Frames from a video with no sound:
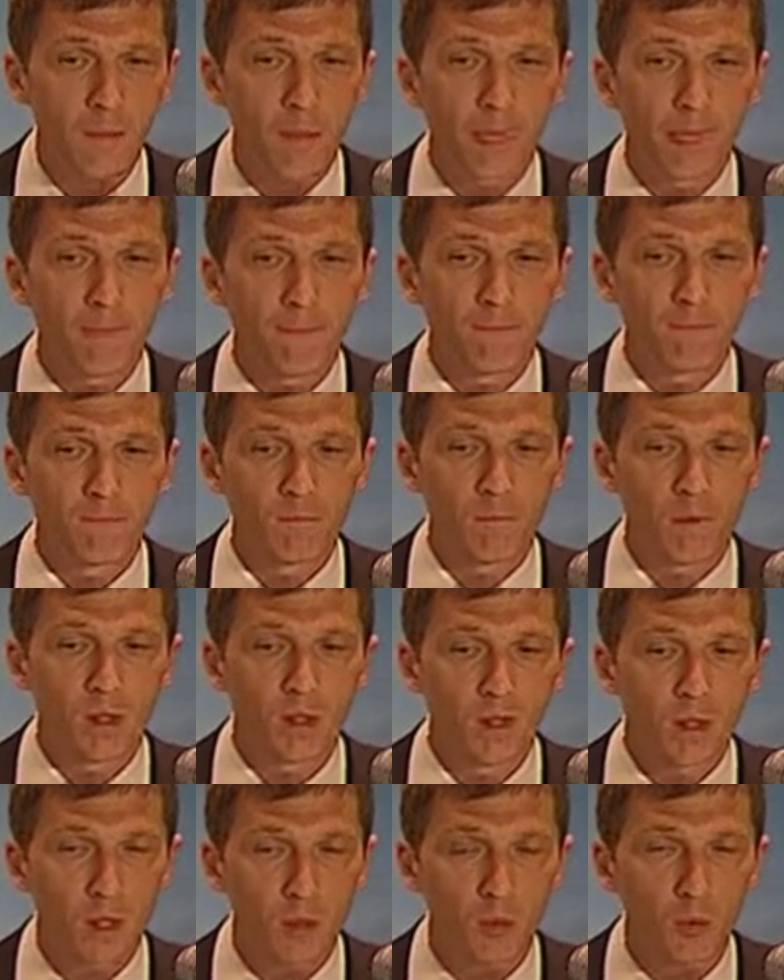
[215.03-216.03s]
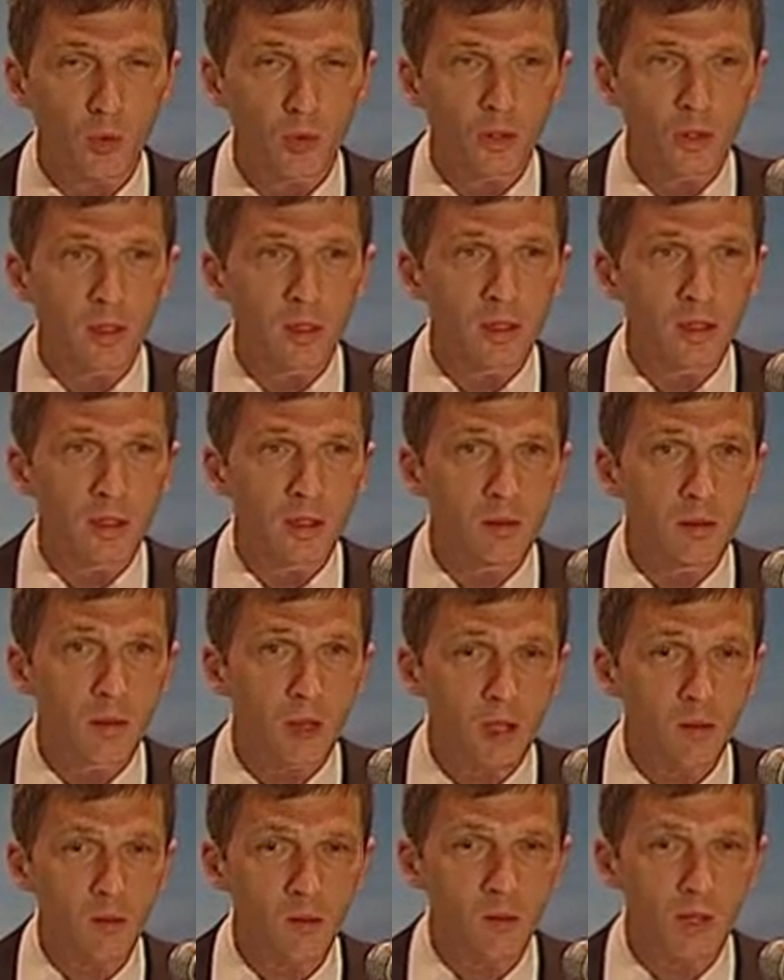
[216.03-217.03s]
The main stages of
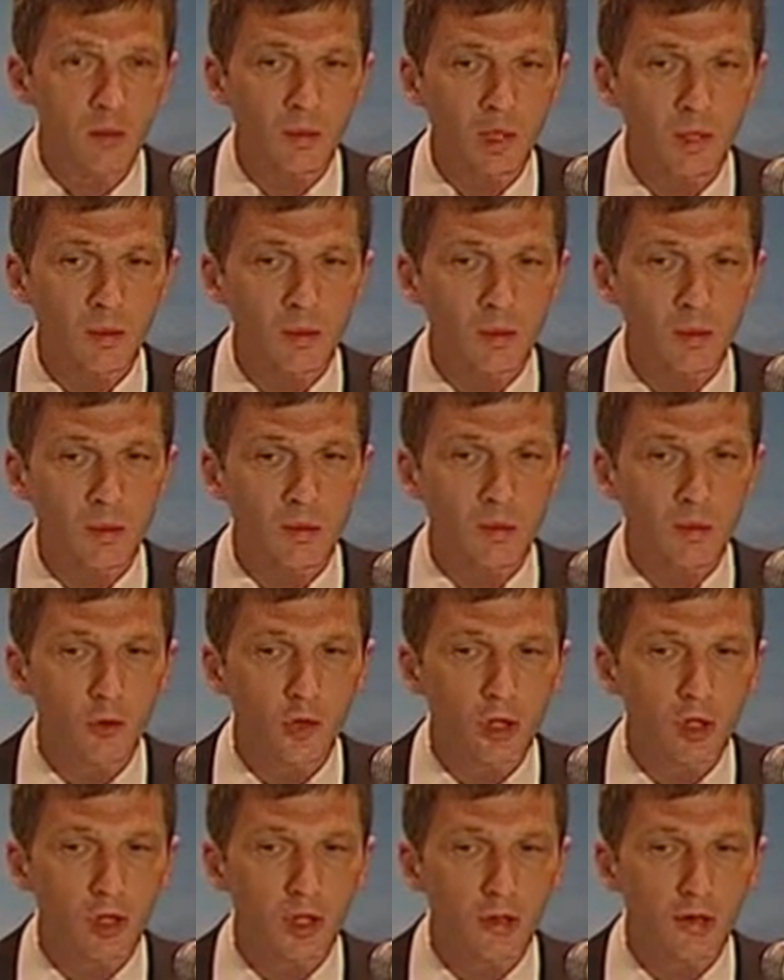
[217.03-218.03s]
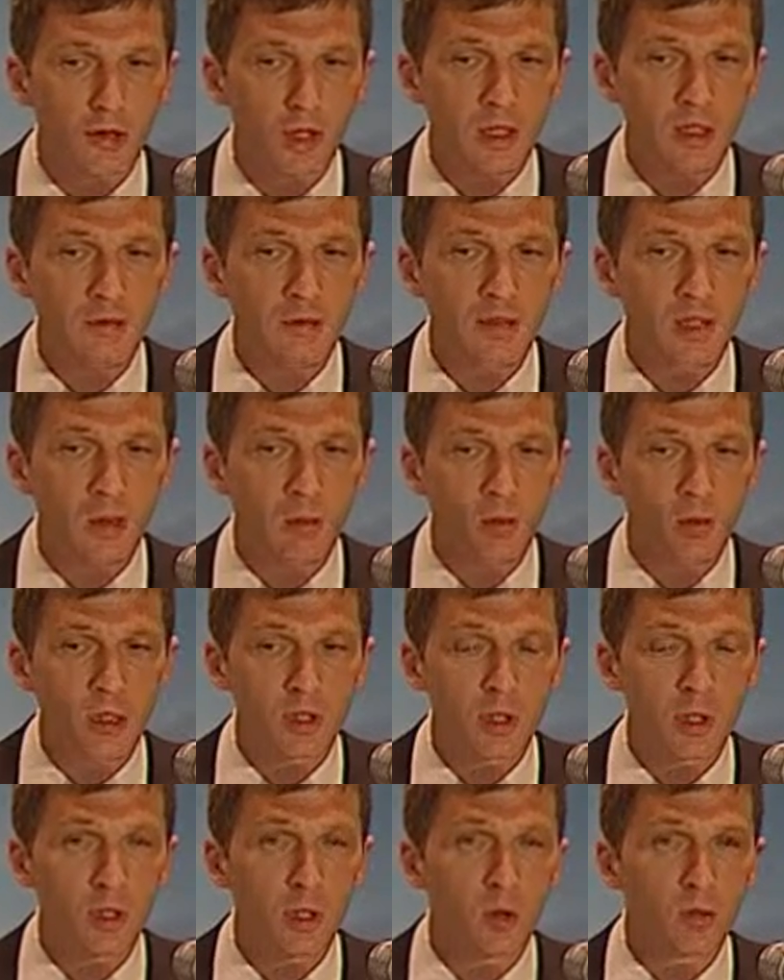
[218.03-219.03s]
the work with this product,
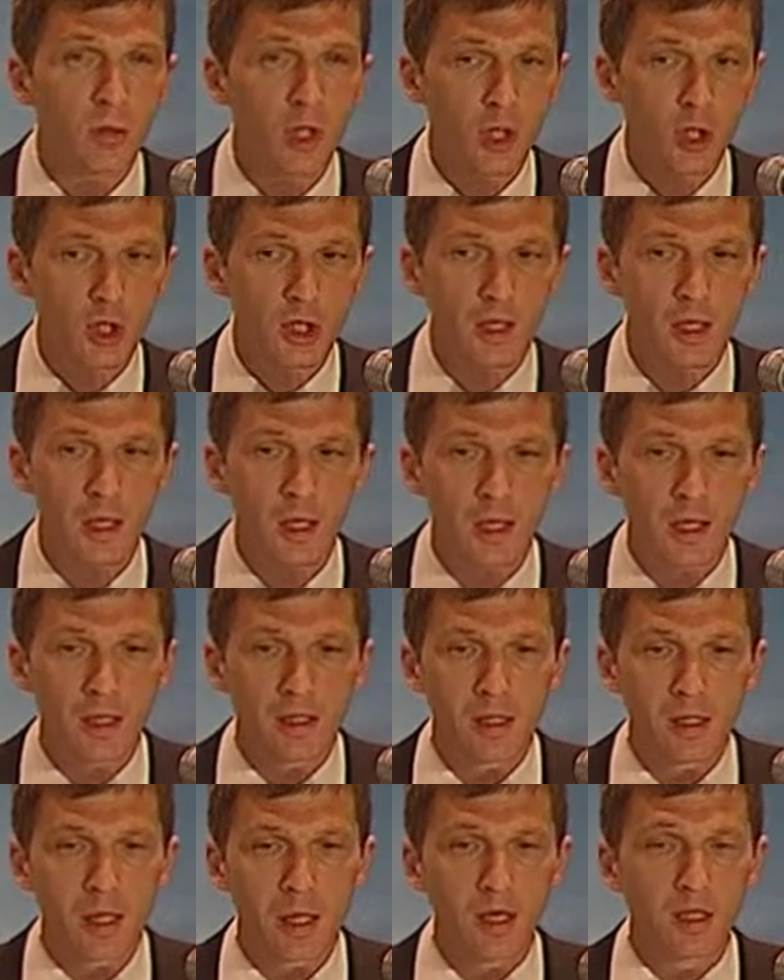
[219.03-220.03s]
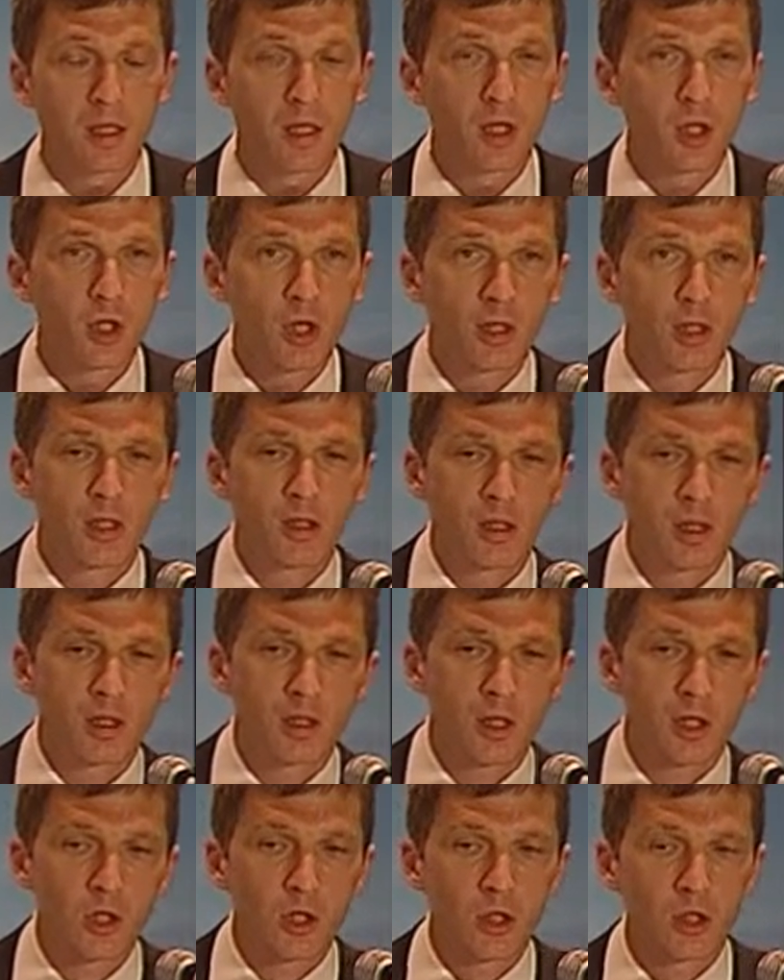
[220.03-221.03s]
which was called PHOTOMOD
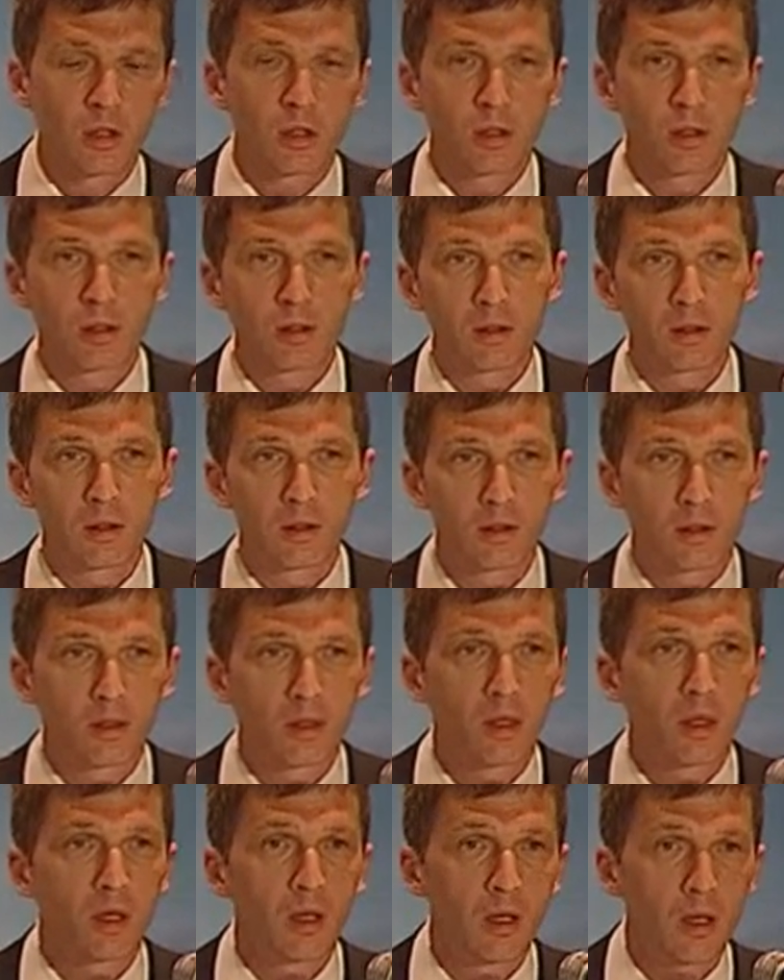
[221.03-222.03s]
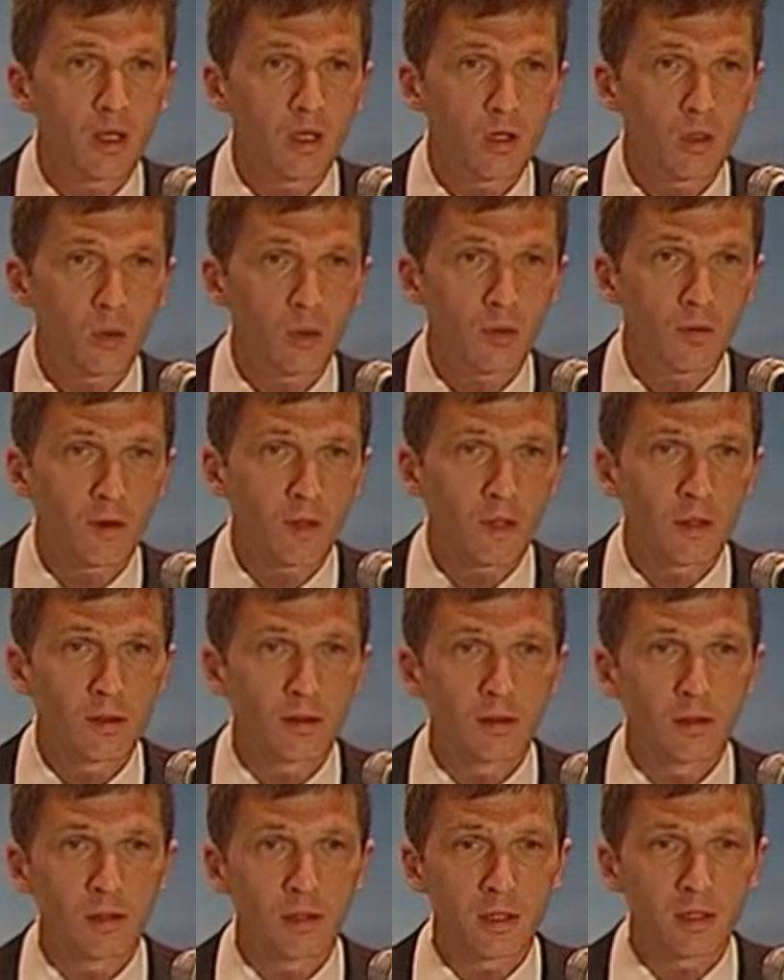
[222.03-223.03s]
StereoMeasure,
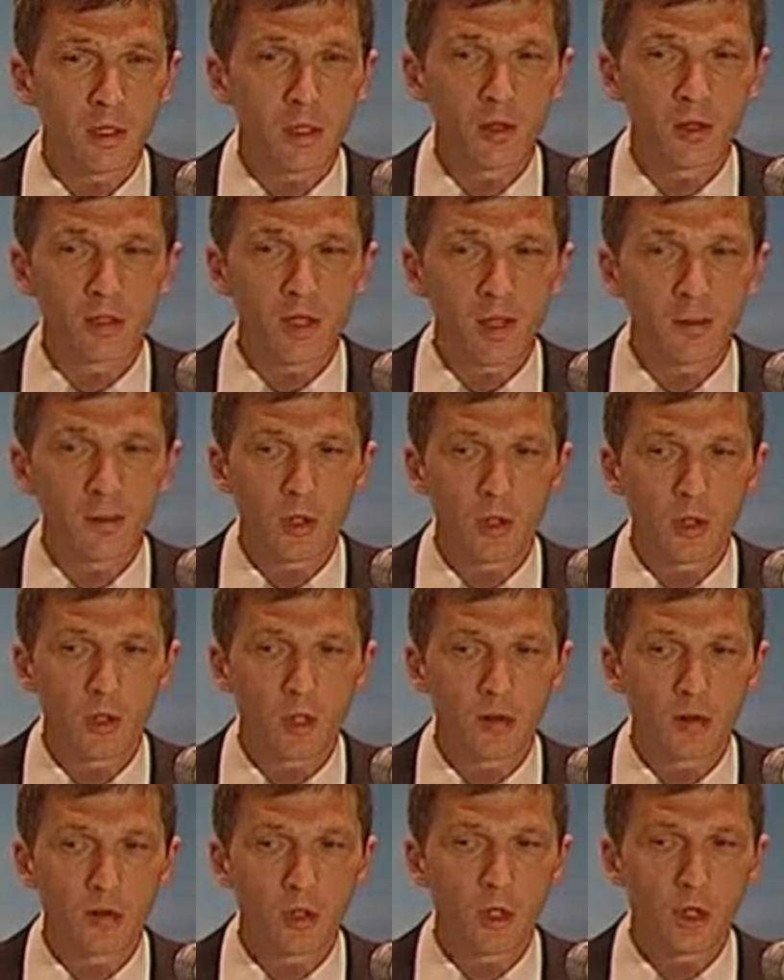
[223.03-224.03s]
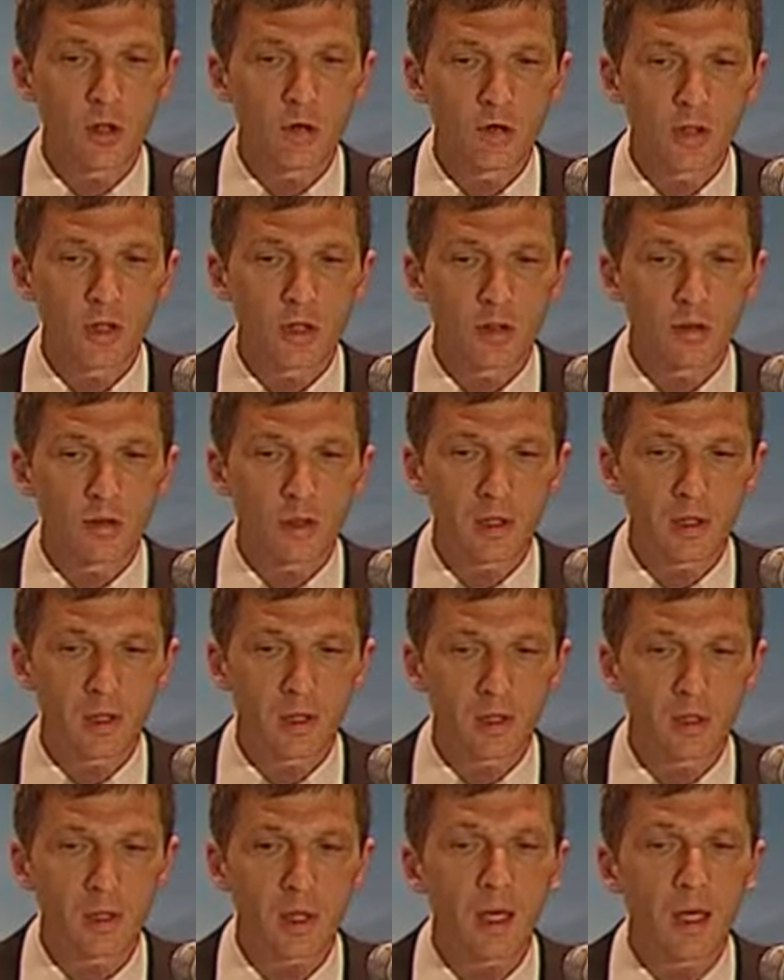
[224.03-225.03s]
to do our tasks and
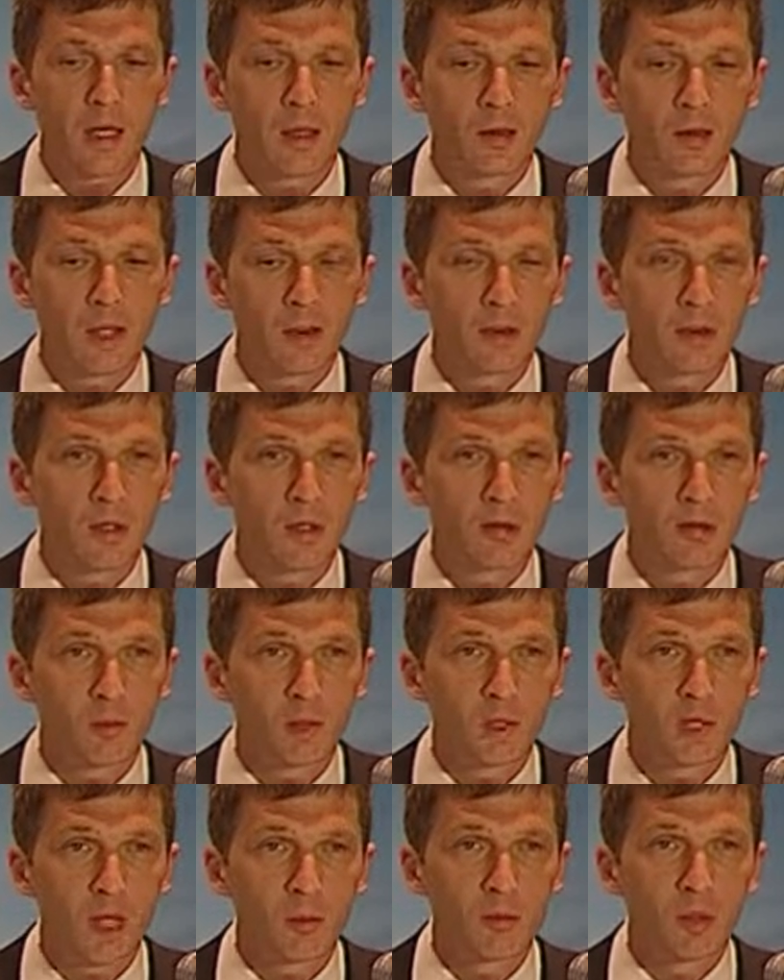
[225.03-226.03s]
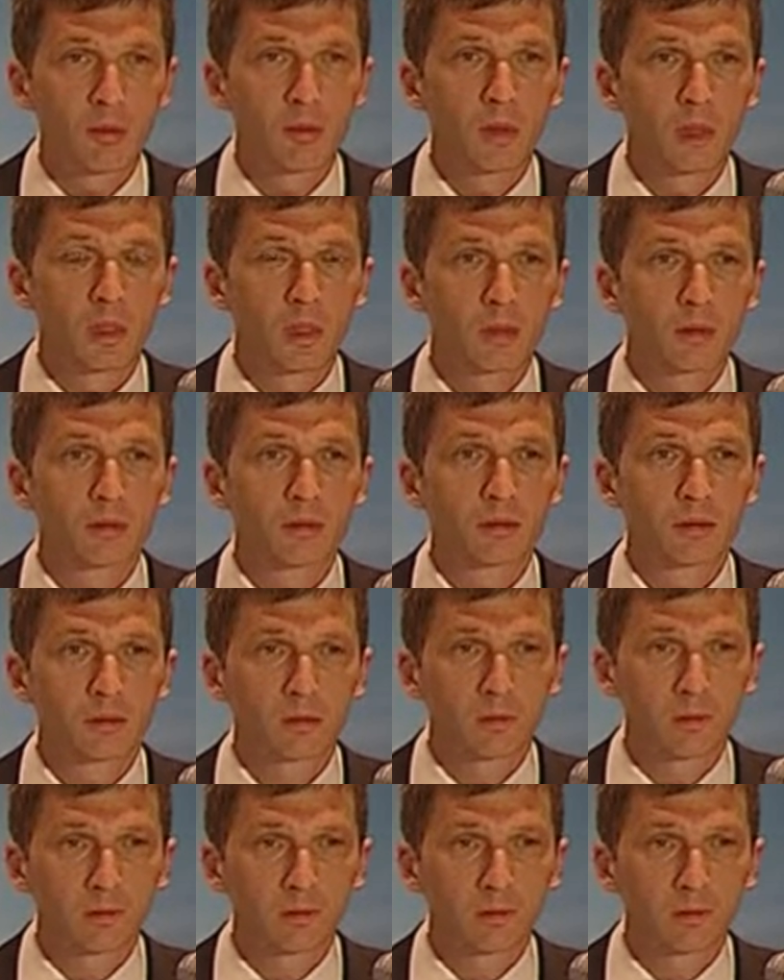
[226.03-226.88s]
assignments of